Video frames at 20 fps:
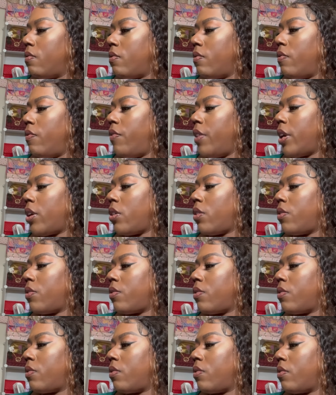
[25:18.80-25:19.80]

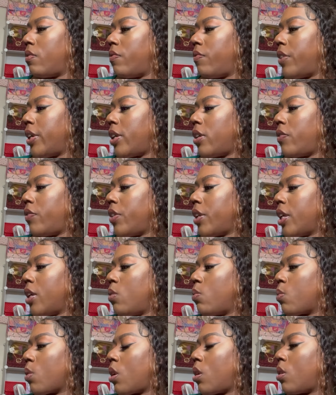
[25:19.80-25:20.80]
velvety
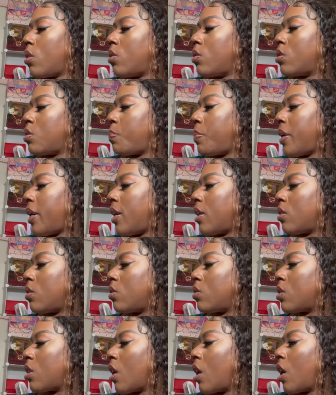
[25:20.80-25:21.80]
rose
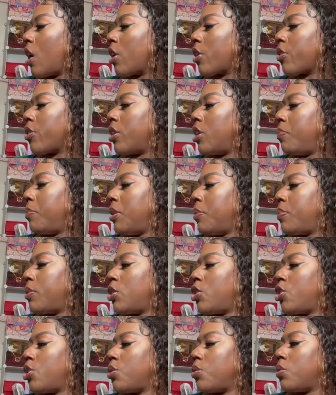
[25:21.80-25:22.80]
petals, creamy
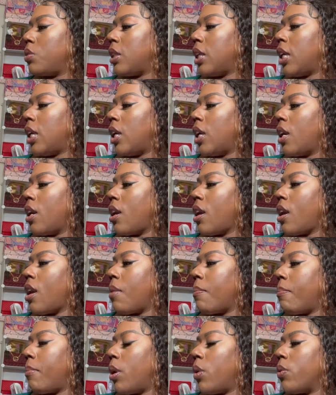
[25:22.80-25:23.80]
patchouli,
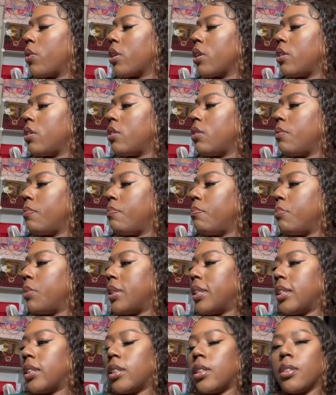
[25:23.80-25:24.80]
and mocha
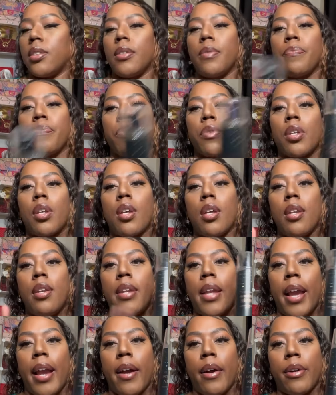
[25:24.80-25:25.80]
must.
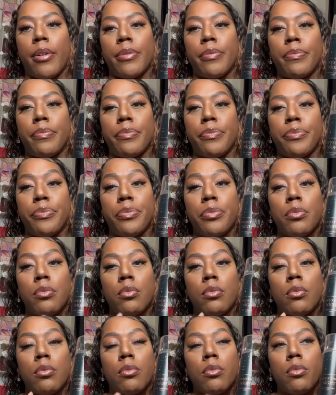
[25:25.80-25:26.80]
Now,
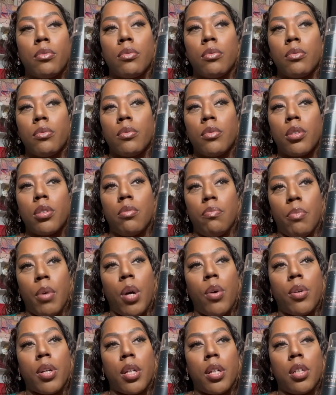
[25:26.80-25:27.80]

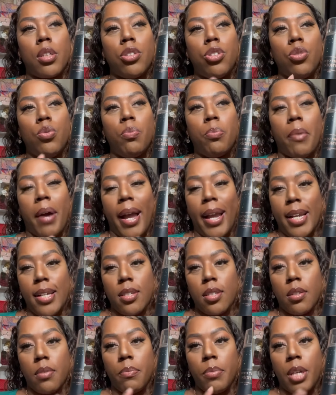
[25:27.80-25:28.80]
mocha, you
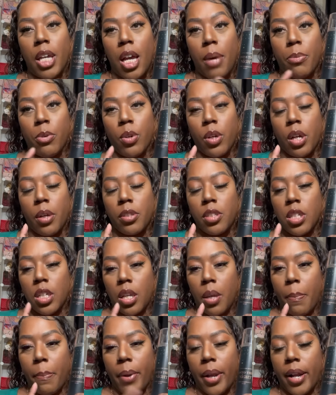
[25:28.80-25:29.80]
might be able
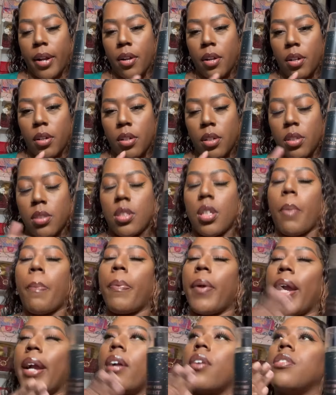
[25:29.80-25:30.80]
to
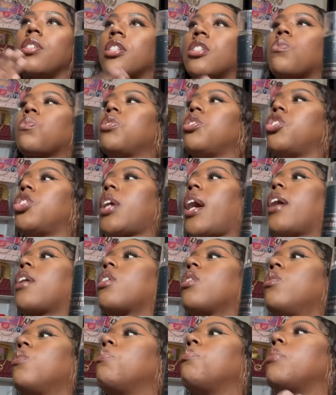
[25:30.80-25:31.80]
pair this with
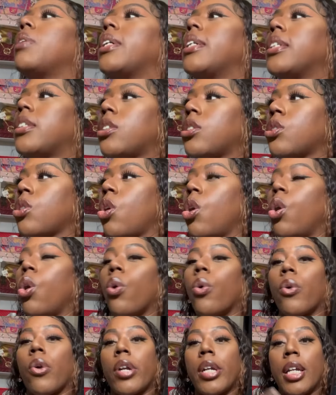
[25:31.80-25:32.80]
Choco Must
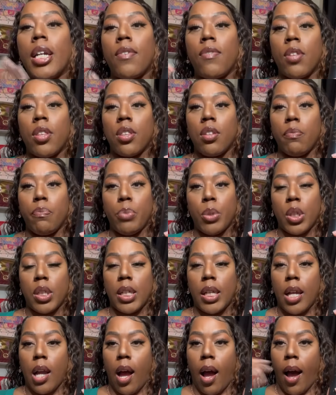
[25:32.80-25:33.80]
or even the
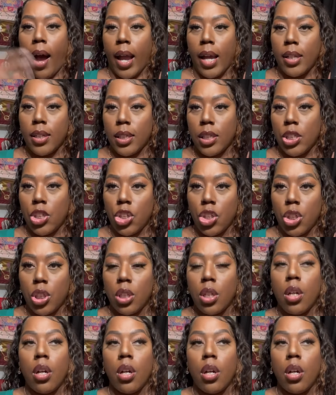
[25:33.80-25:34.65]
Billie Eilish